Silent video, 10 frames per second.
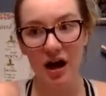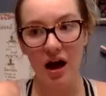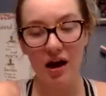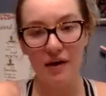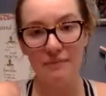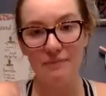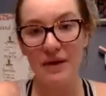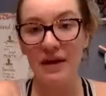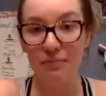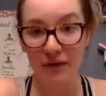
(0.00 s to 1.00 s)

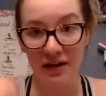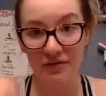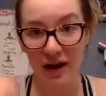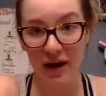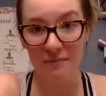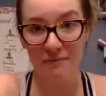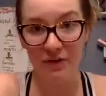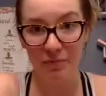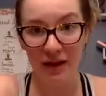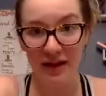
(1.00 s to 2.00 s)
being a brand rep
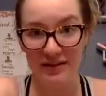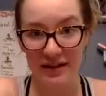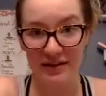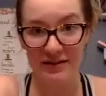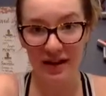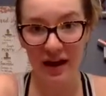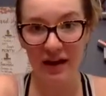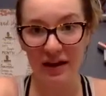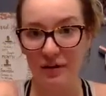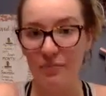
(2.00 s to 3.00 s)
for Plexus like I
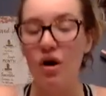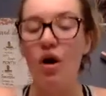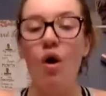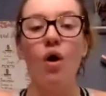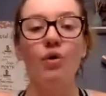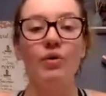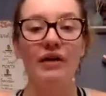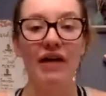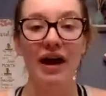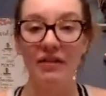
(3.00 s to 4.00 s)
am, or
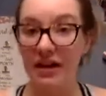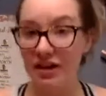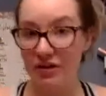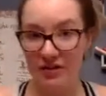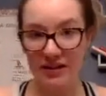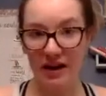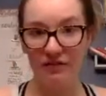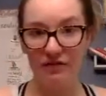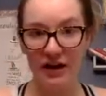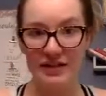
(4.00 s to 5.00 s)
whatever? I like using that
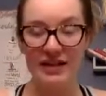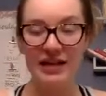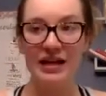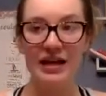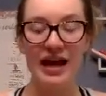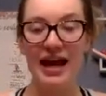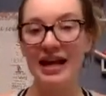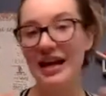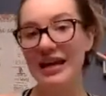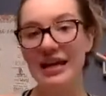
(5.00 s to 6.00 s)
phrasing,
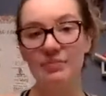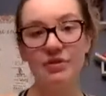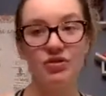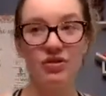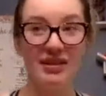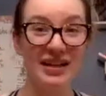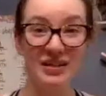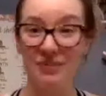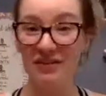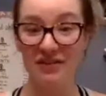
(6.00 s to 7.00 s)
and I keep it short.
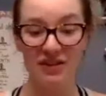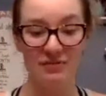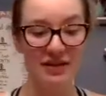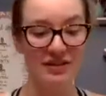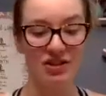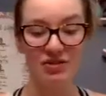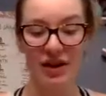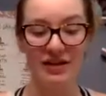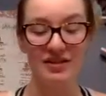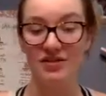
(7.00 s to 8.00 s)
That's my first message, you
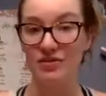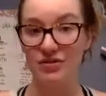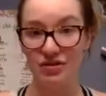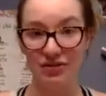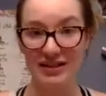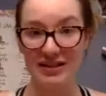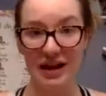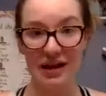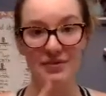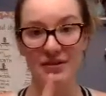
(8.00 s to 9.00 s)
guys, is those 3
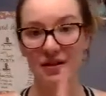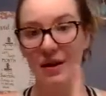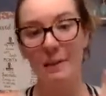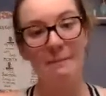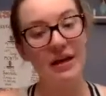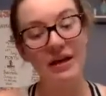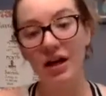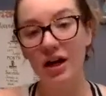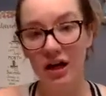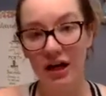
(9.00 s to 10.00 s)
steps. Be in a
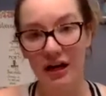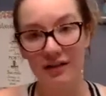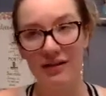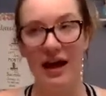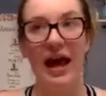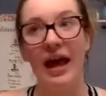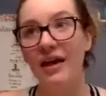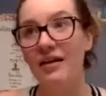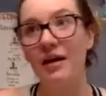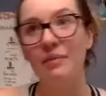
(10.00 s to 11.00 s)
hurry.
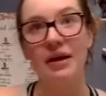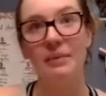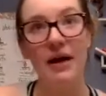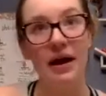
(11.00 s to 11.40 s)
Hey, I'm like,